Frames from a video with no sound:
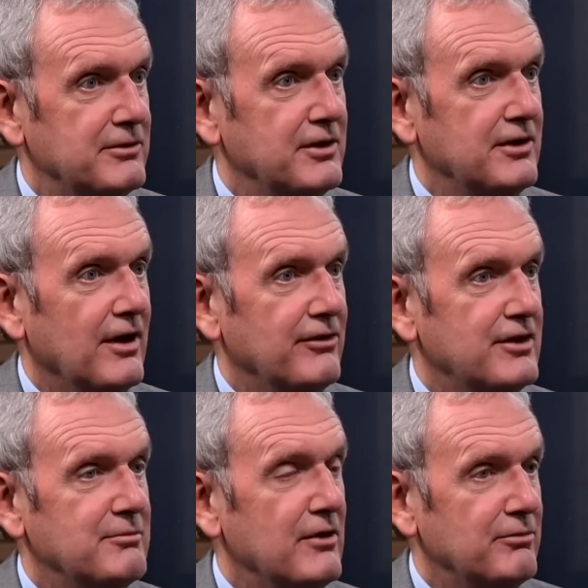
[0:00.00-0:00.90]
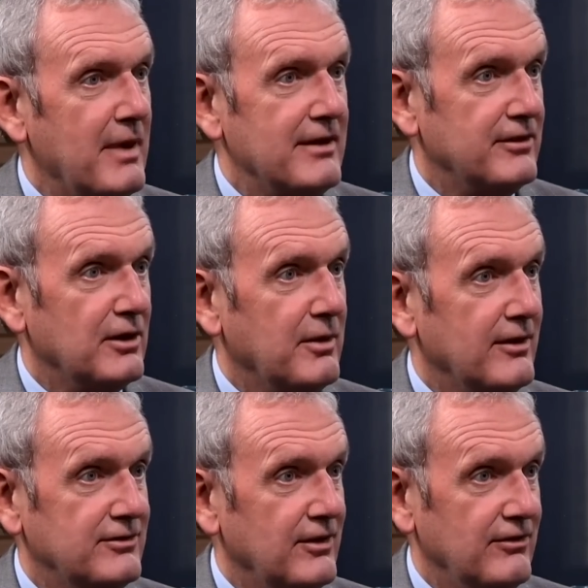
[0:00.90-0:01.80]
couldn't answer the most basic
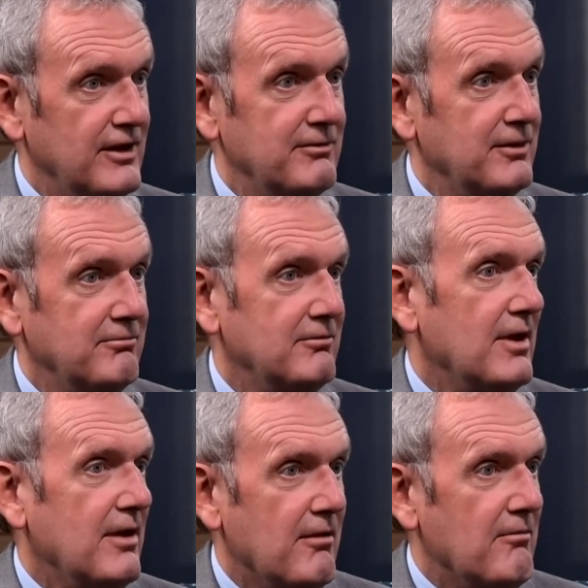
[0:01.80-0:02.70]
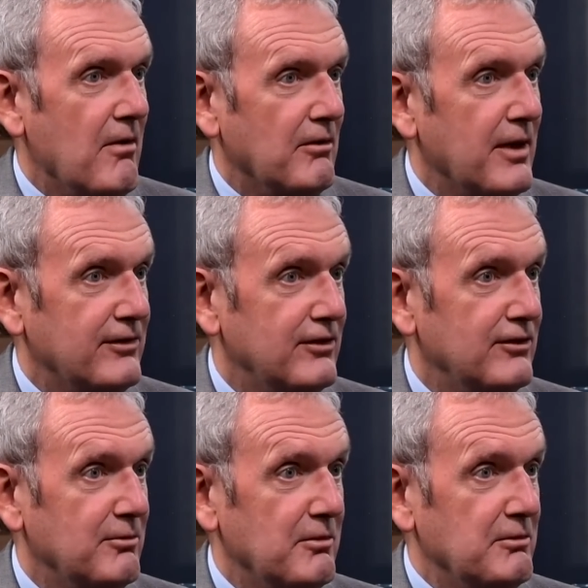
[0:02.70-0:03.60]
questions, even
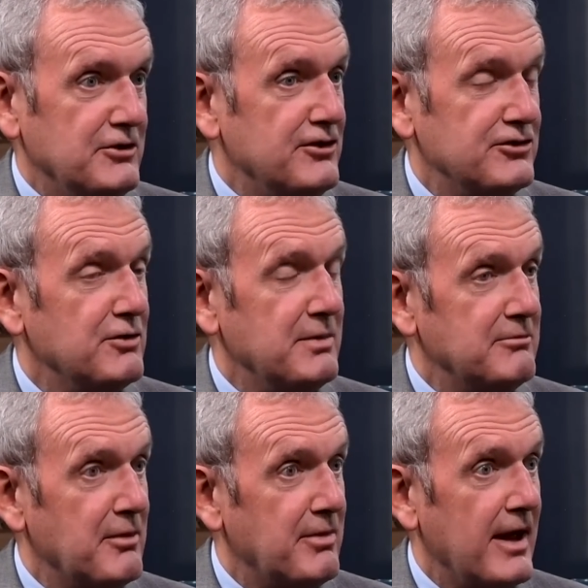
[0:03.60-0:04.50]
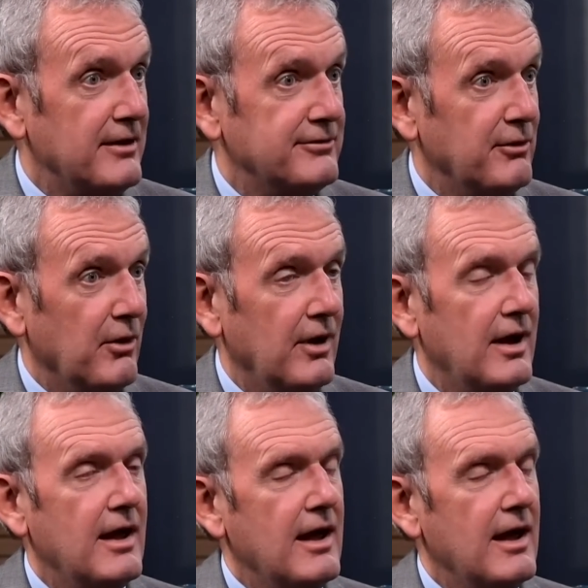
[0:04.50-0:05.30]
questions which he should have been prepared for.